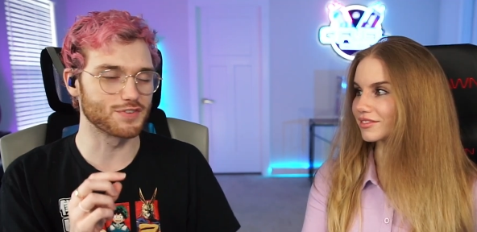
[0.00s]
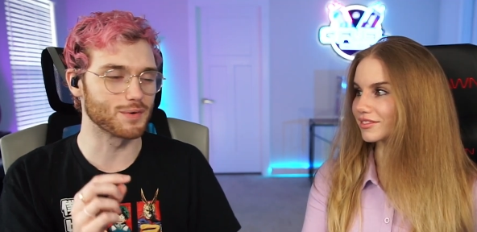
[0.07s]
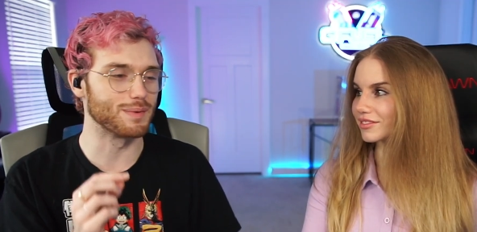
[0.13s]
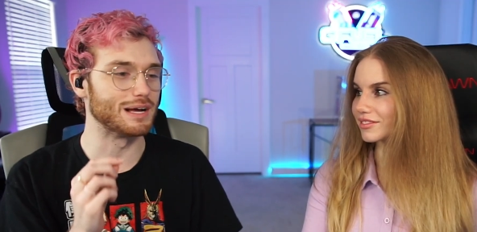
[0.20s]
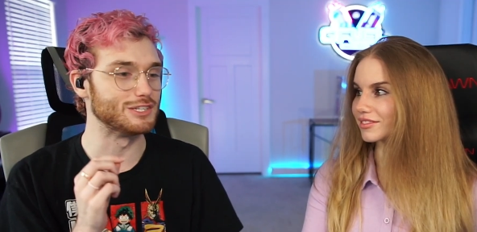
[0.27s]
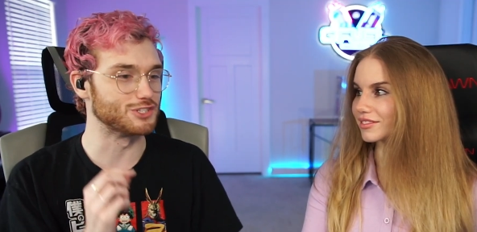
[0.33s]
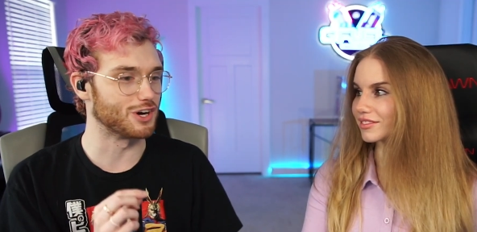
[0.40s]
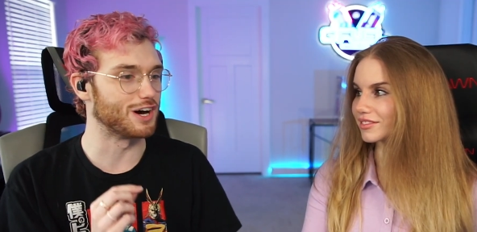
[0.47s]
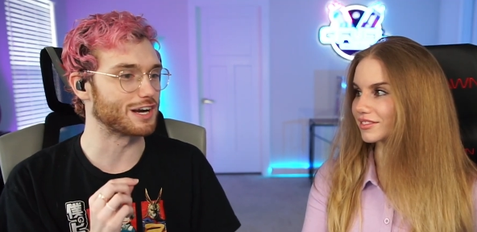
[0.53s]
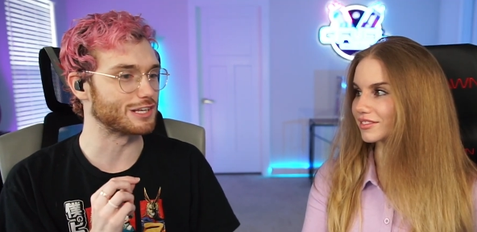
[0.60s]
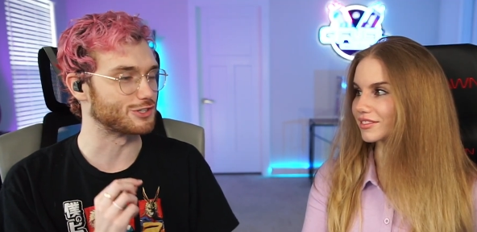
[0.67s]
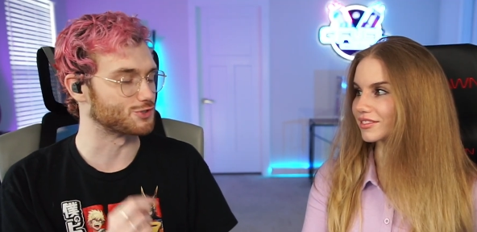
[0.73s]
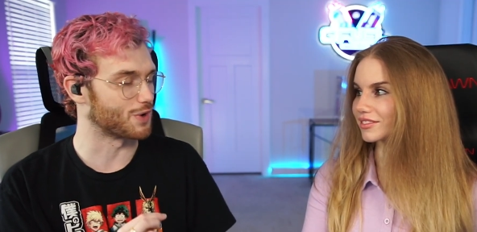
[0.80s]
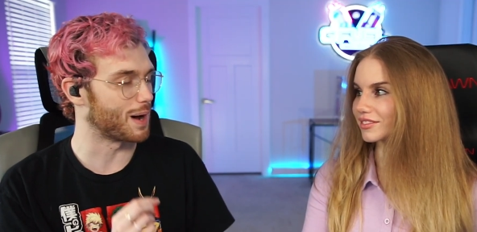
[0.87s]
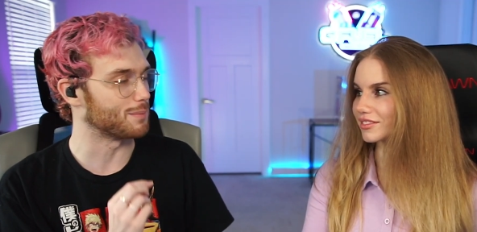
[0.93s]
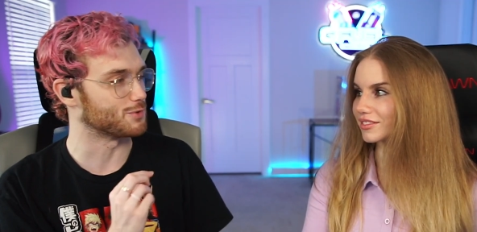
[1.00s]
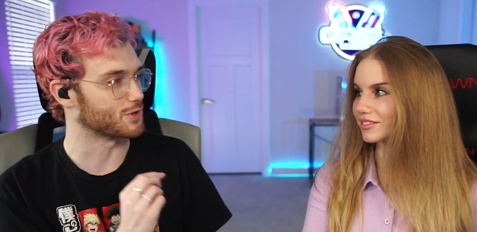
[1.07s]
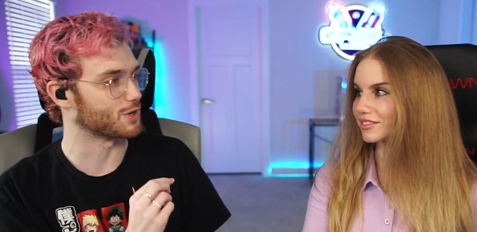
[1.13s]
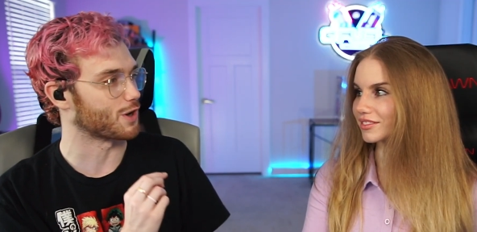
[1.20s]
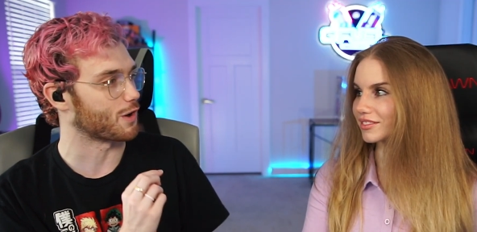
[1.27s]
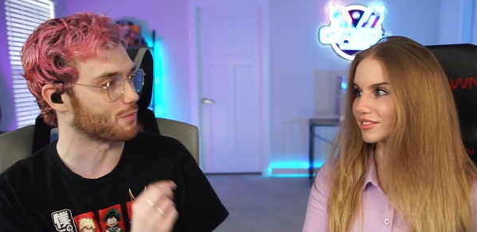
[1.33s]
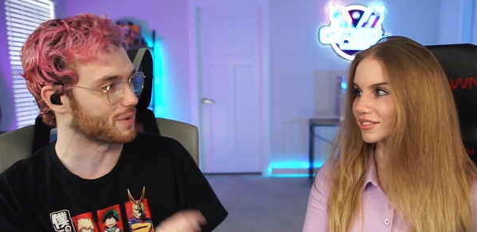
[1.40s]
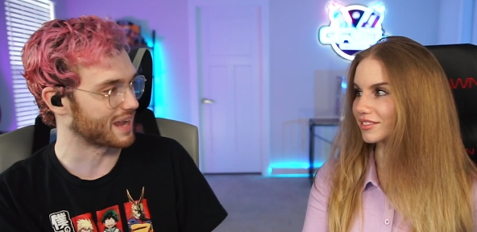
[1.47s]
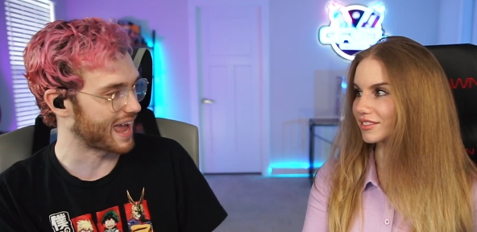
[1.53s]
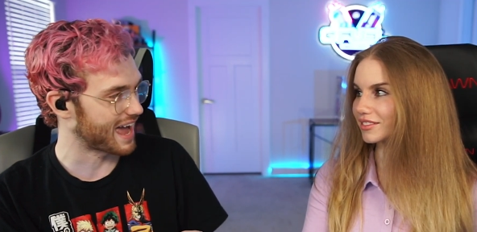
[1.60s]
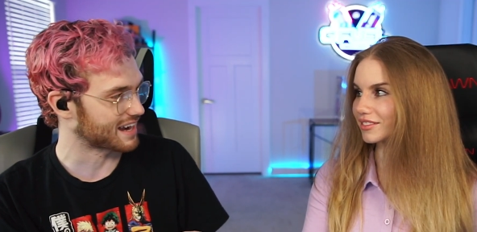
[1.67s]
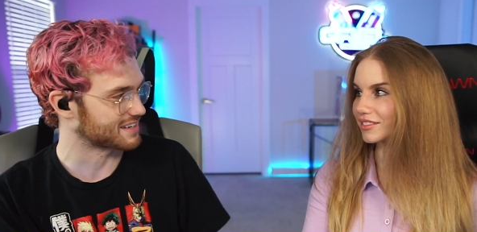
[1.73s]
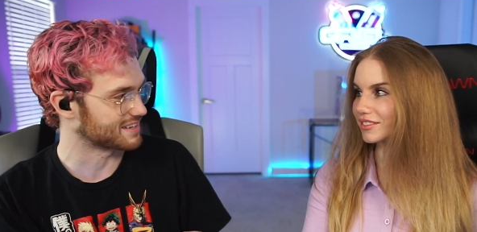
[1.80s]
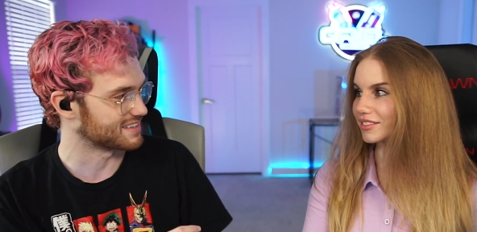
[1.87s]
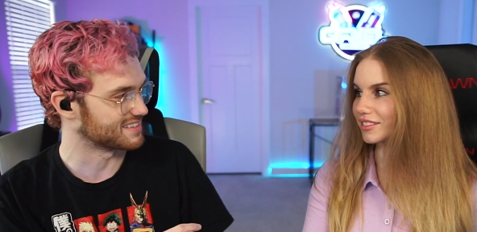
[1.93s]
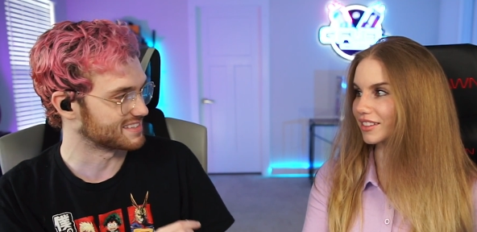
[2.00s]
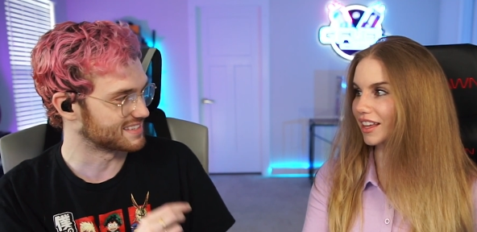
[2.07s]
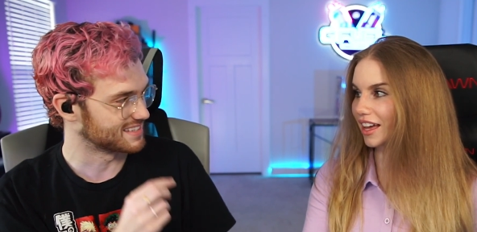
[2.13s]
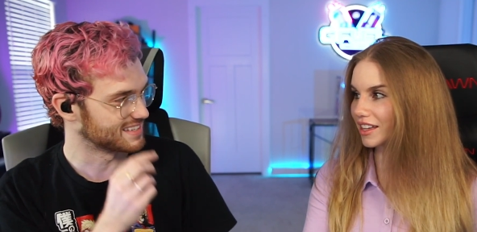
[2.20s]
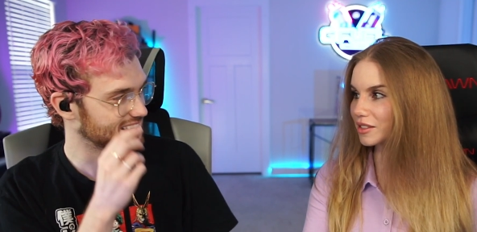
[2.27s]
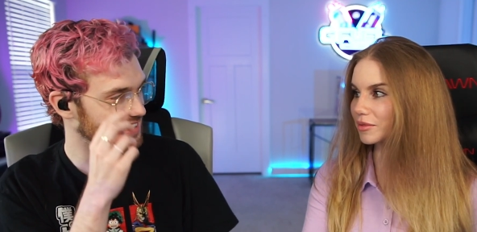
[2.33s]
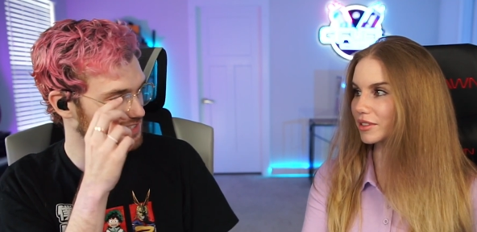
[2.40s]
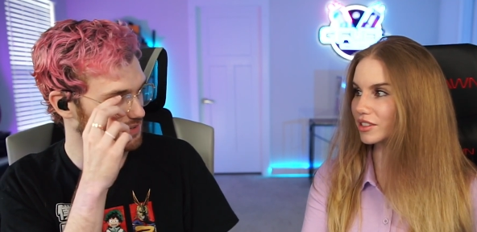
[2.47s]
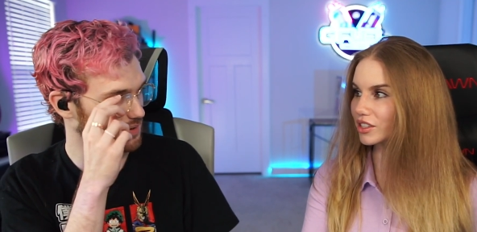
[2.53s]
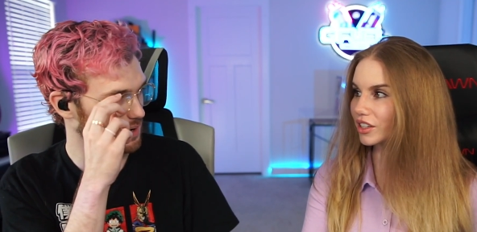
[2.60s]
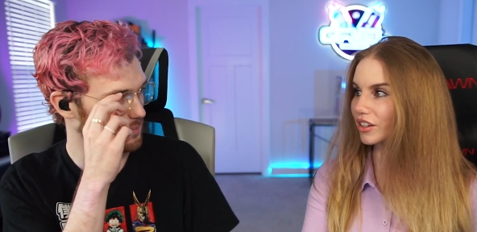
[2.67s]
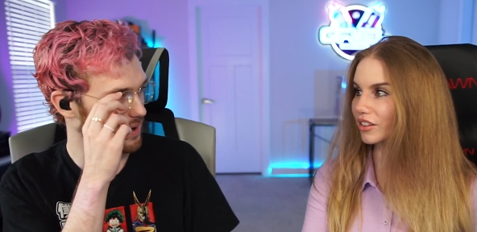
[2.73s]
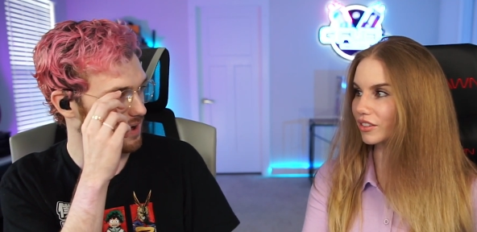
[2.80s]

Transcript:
Speaker 1: for my jaw to drop during our reactions. Yes, That's me too. I'm